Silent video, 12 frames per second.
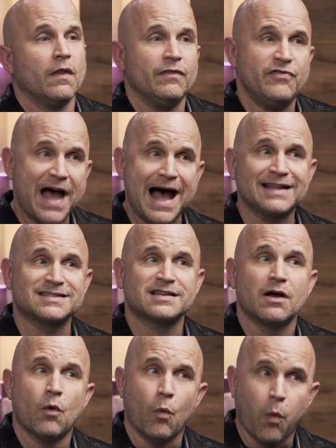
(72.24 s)
That's
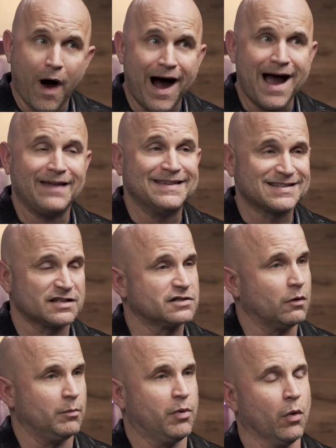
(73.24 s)
why this is so
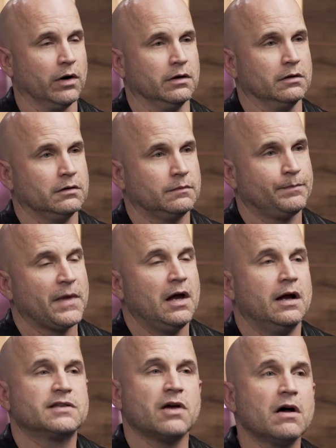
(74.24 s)
important.
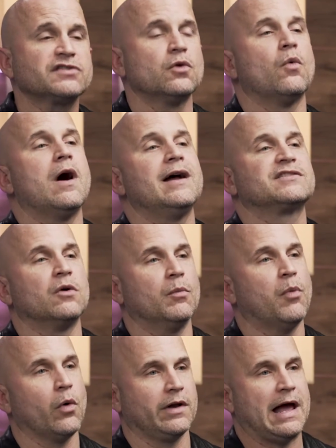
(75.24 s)
It's also why it's so
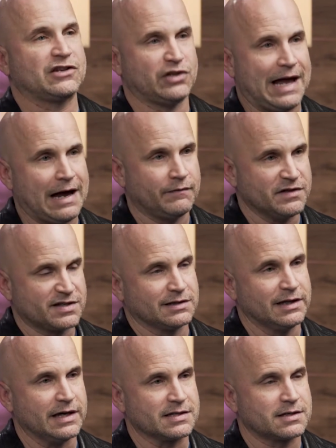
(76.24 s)
important to actually have this
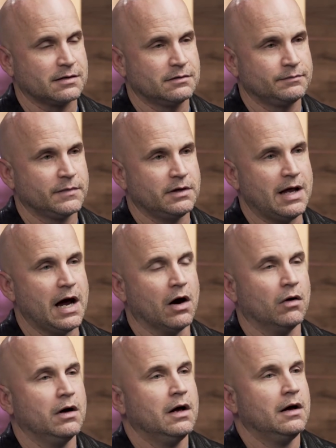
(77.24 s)
list. Now,
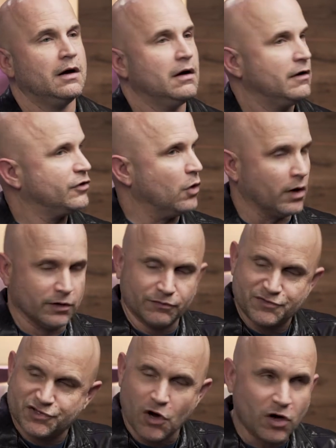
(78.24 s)
through a
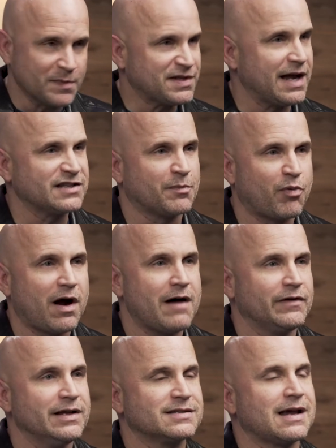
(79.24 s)
circumstance of
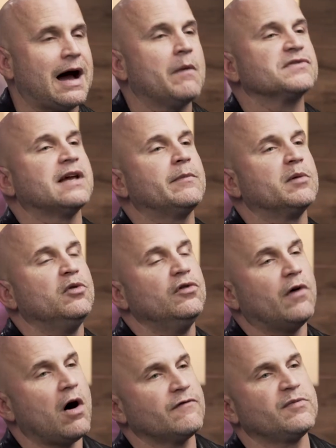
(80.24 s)
providence, I was able to move
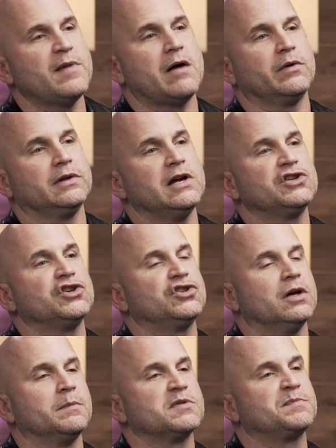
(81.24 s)
on from that
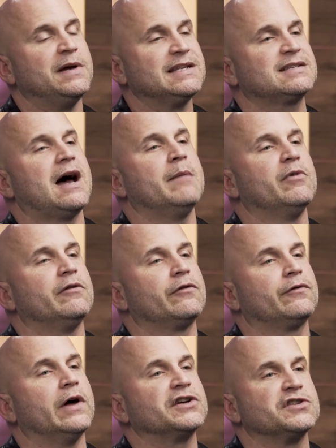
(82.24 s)
relationship, spend time in
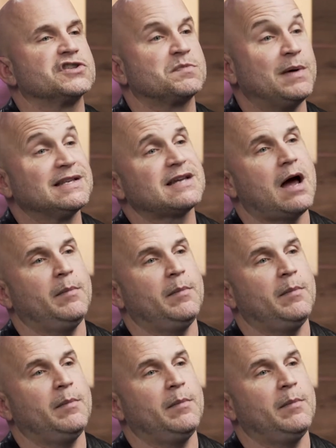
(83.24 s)
reflection, spend time